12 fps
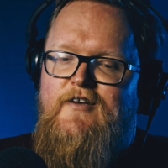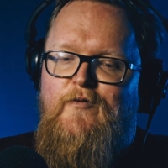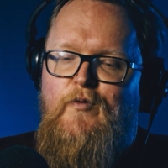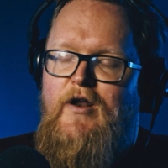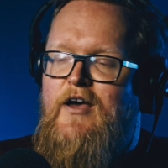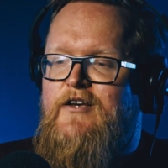
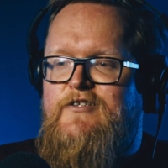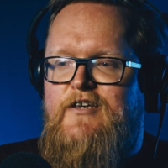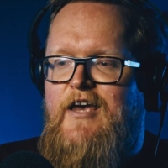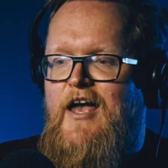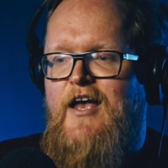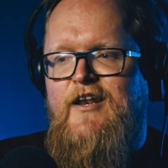when I
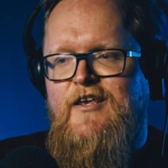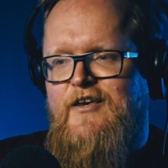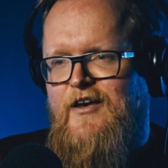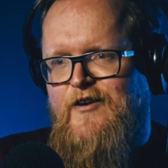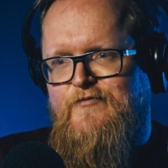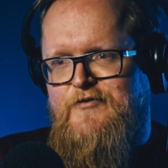see any
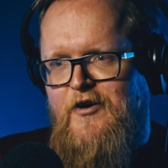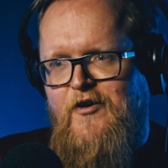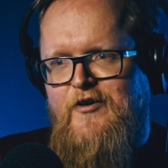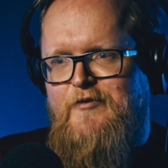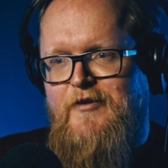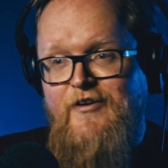kind of
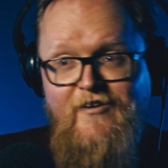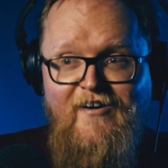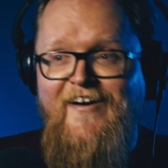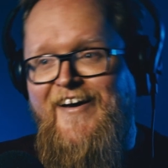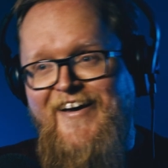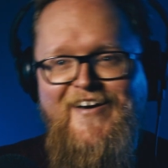dog, I'm like,
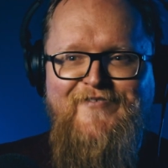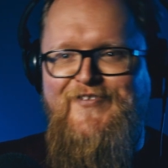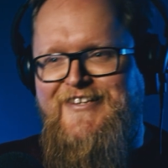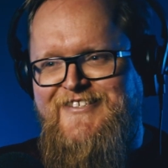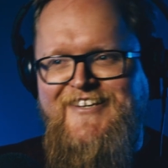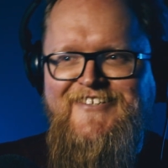ah,
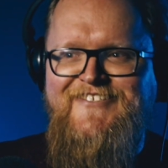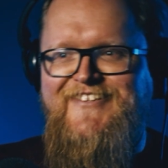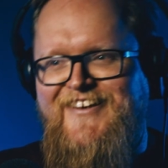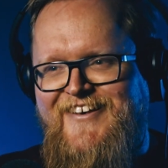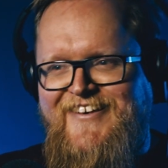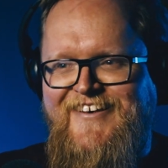
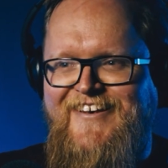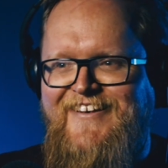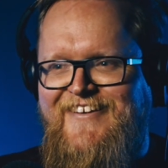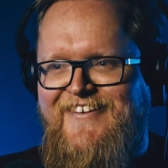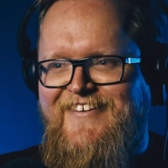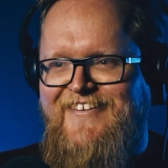fantastic.
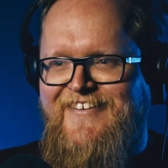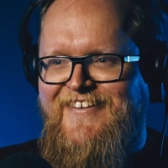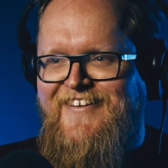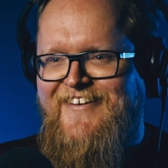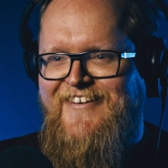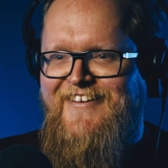
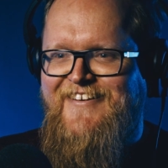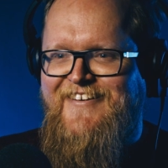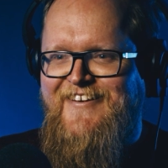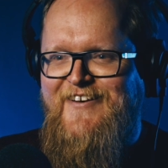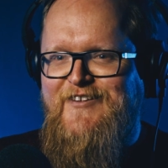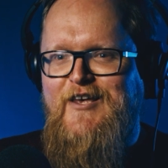No,